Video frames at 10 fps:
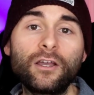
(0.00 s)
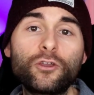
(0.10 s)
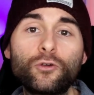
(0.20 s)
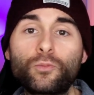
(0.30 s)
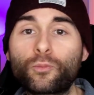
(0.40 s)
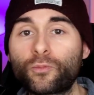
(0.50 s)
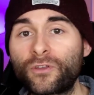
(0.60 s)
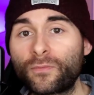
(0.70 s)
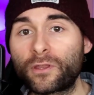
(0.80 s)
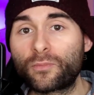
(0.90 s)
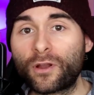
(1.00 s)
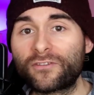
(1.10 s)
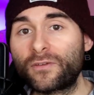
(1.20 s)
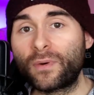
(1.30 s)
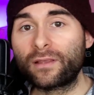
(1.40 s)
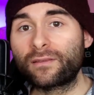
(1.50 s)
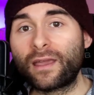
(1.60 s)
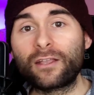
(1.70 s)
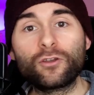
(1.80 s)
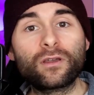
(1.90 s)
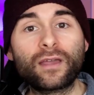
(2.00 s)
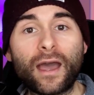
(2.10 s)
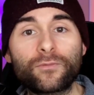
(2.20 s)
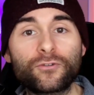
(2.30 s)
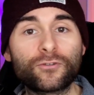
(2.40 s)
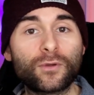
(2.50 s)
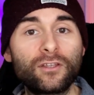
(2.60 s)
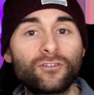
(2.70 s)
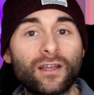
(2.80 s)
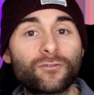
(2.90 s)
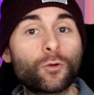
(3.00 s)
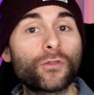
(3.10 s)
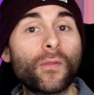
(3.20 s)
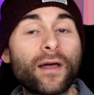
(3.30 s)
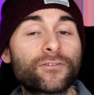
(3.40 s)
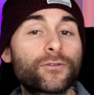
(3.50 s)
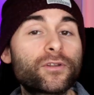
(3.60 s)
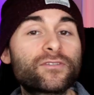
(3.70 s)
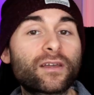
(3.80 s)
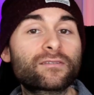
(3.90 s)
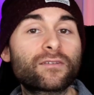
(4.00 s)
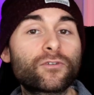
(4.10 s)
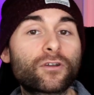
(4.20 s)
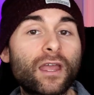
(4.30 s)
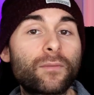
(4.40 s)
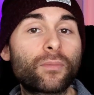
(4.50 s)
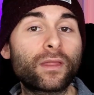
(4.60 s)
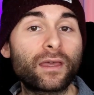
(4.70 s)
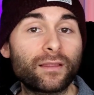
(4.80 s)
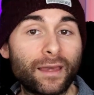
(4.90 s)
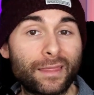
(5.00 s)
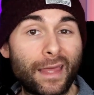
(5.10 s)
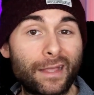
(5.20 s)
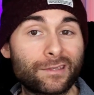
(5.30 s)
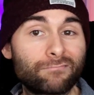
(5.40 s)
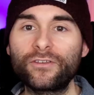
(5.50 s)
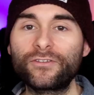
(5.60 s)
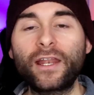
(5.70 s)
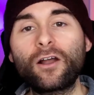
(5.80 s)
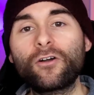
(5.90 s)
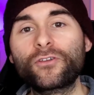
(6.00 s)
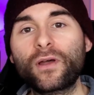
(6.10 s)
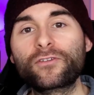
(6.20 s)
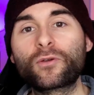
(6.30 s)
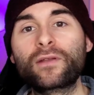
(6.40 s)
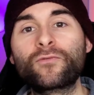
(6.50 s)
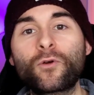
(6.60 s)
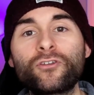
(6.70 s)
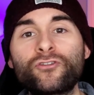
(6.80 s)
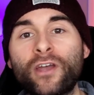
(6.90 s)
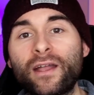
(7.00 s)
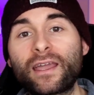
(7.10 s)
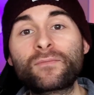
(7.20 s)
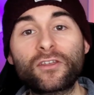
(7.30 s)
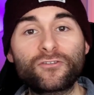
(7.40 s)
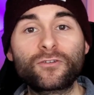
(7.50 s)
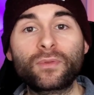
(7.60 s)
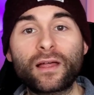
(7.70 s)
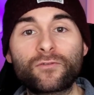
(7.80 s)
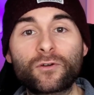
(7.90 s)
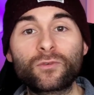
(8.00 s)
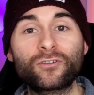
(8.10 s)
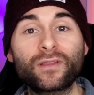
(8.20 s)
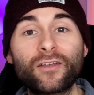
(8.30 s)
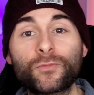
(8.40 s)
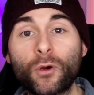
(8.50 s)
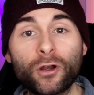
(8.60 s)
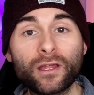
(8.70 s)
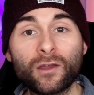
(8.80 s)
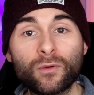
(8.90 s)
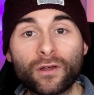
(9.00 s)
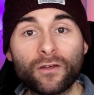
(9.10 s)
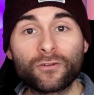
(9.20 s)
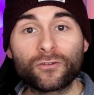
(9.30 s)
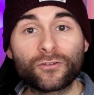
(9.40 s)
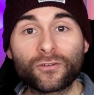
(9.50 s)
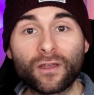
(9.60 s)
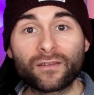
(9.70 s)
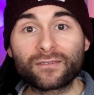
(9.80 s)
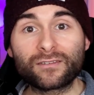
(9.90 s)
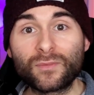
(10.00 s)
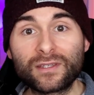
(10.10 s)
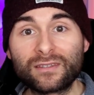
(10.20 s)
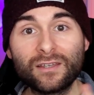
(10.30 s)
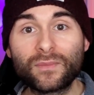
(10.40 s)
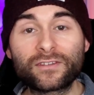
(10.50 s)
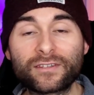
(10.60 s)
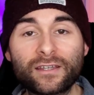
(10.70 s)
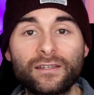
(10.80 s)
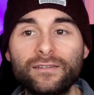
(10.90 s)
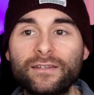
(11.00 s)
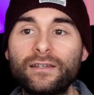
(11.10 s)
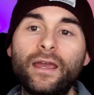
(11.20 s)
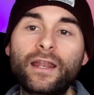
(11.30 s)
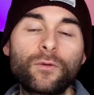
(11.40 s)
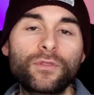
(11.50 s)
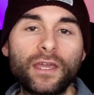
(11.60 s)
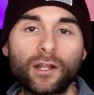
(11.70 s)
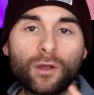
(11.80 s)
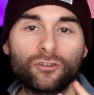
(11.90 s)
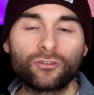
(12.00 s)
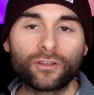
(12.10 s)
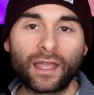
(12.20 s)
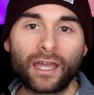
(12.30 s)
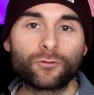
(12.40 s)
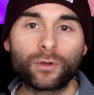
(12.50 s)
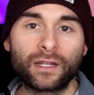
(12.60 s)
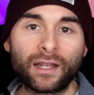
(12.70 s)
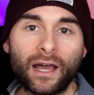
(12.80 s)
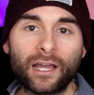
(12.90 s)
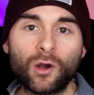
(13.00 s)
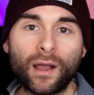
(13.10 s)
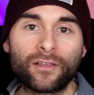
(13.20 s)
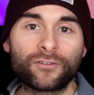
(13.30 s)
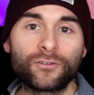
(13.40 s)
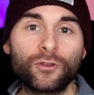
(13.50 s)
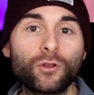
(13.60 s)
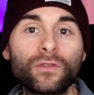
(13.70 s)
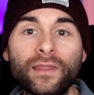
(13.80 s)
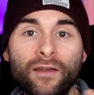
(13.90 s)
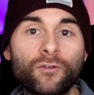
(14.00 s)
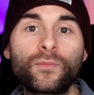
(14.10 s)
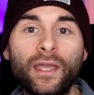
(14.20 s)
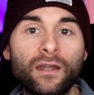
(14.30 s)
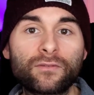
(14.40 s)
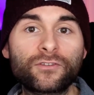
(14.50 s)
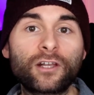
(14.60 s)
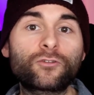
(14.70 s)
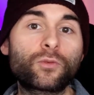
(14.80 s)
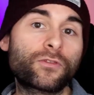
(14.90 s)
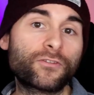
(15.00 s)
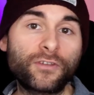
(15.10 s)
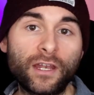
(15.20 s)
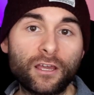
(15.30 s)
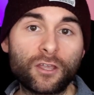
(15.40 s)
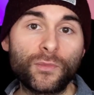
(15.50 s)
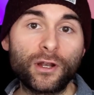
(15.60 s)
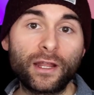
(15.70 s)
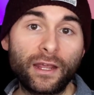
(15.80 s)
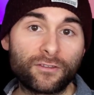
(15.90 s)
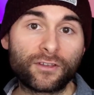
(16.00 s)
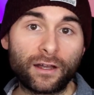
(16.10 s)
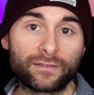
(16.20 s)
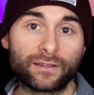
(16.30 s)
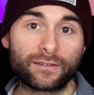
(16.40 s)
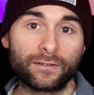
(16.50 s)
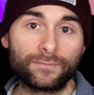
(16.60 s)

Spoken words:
You simply press a button and you can capture screenshots or the last 30 seconds of your gameplay like that. Stadia also has a great voice chat and messaging platform, which allows partying with others to be seamless and easy. And again, with the integrations on Android and iOS, you'll never be out of touch with the Stadia community and its content.